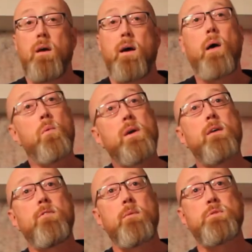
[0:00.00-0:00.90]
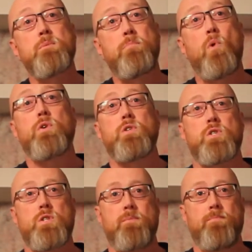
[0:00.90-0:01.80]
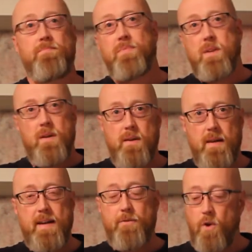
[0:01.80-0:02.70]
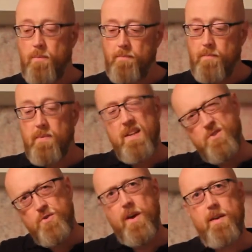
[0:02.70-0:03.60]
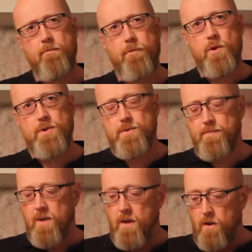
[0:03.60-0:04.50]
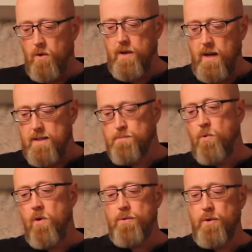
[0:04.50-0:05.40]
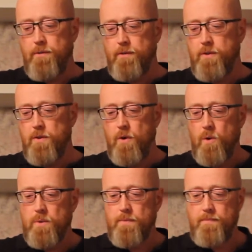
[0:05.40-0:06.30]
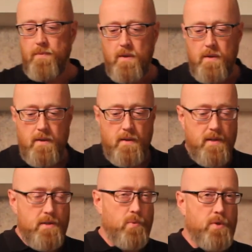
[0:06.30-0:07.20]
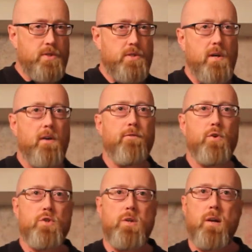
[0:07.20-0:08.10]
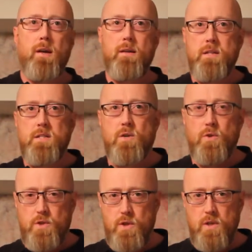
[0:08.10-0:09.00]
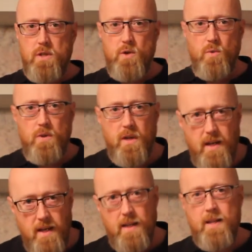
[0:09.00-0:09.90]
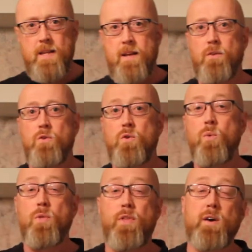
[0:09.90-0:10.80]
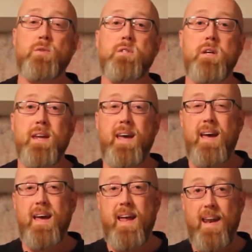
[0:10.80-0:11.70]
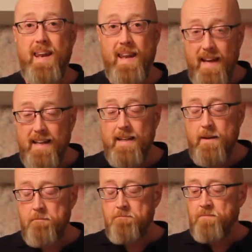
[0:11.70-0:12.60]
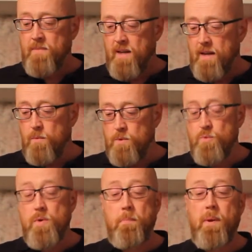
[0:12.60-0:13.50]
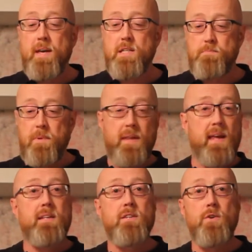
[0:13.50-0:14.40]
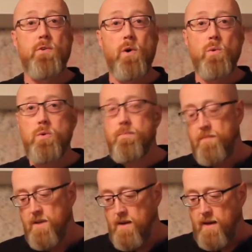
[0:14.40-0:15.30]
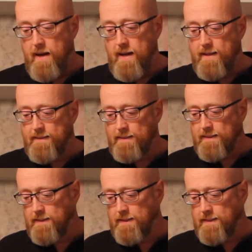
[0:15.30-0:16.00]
I will give them some points later on. Let's try them first. Okay, let's move on to the 15-year-old. This was unfortunately discontinued in 2009 and was replaced by the 18-year-old, and